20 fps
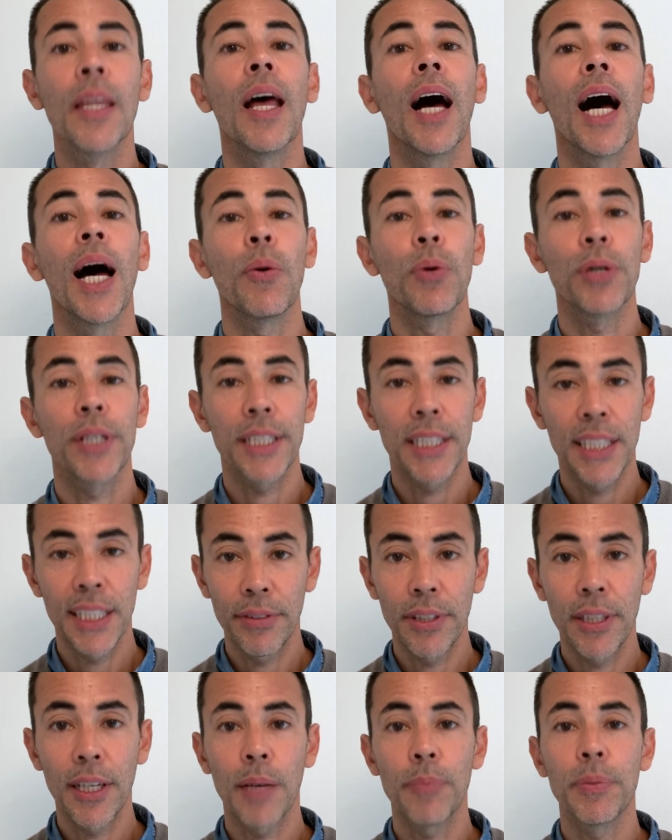I want to give
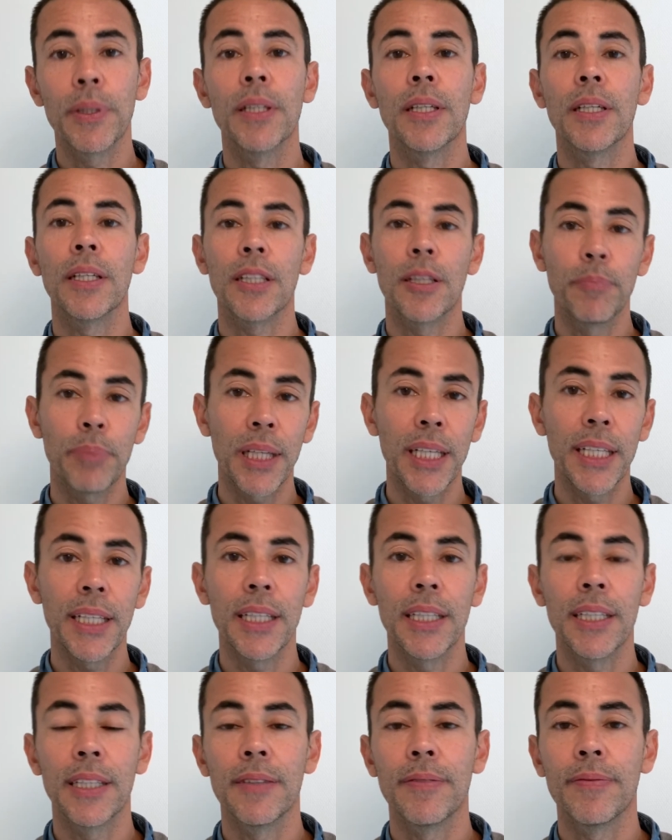it up completely.